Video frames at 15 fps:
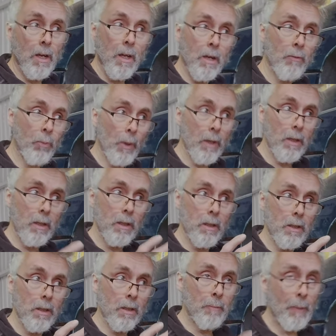It
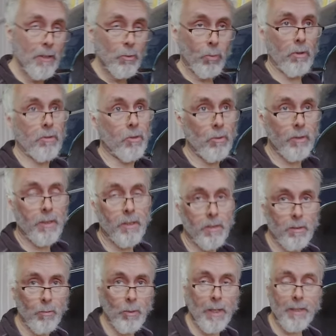depends what sort of
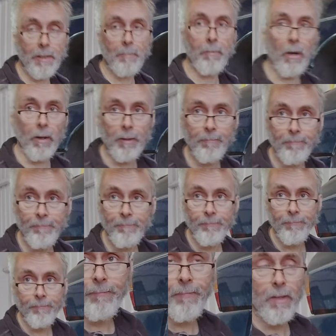system you end up buying.
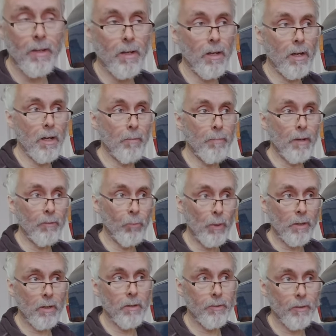But if we
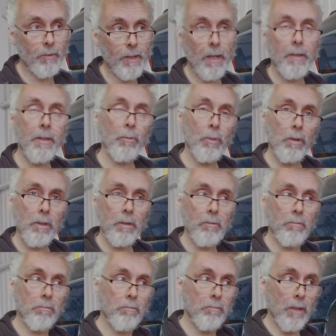can't do that, then we can
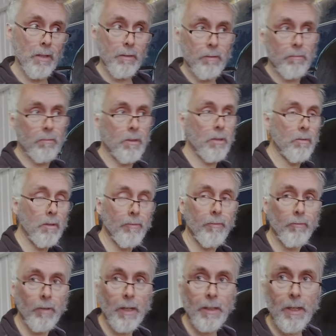run two
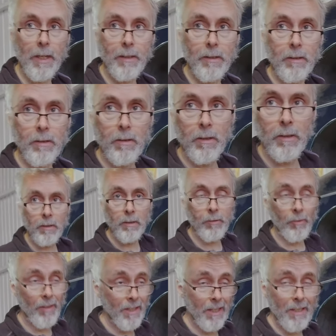different radiators.
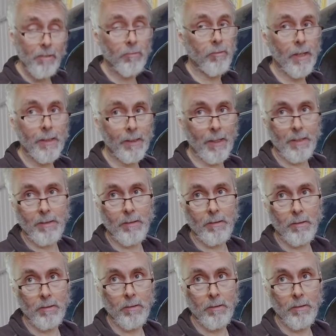They're only little radiators.